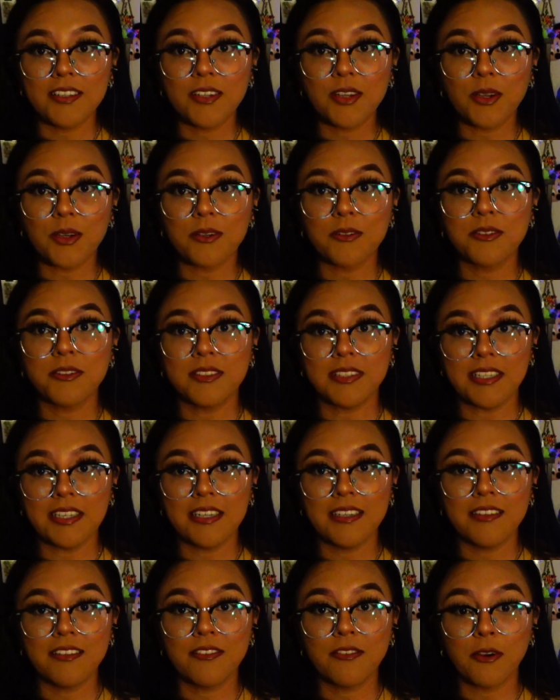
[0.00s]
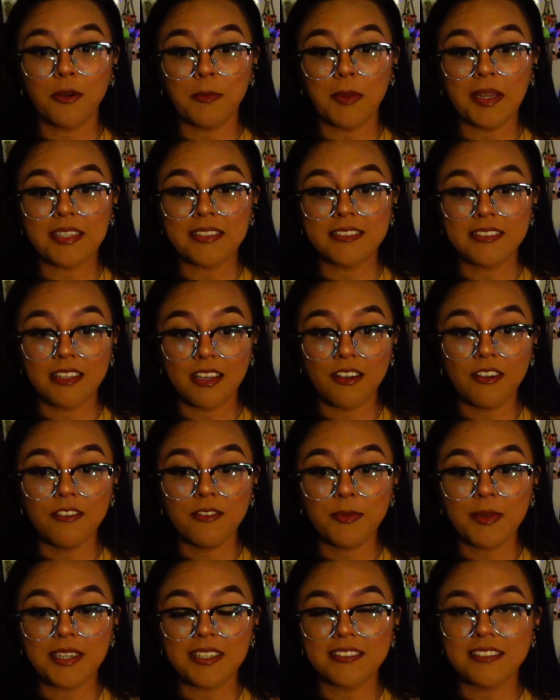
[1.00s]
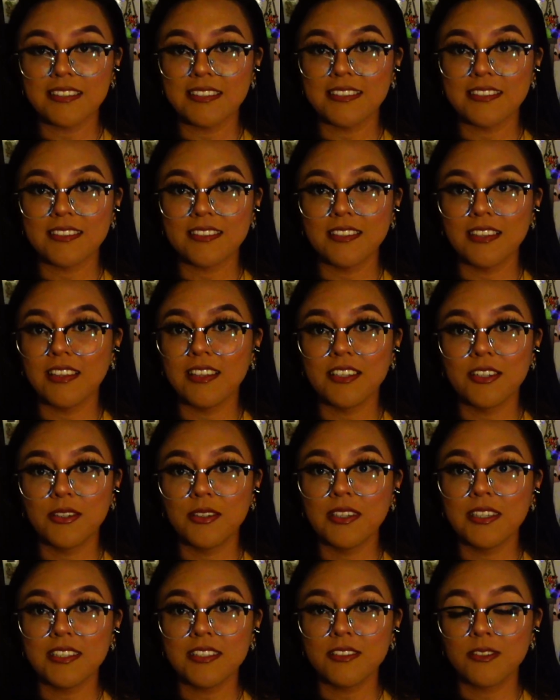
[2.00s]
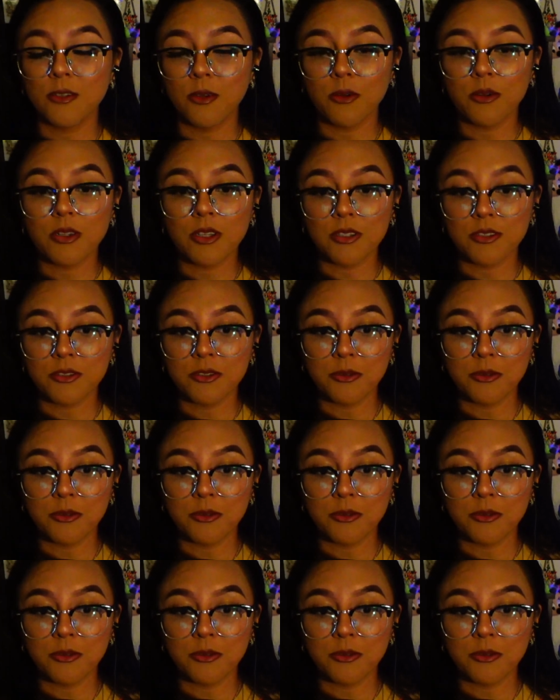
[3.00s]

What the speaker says: to go see it for myself because it's literally so close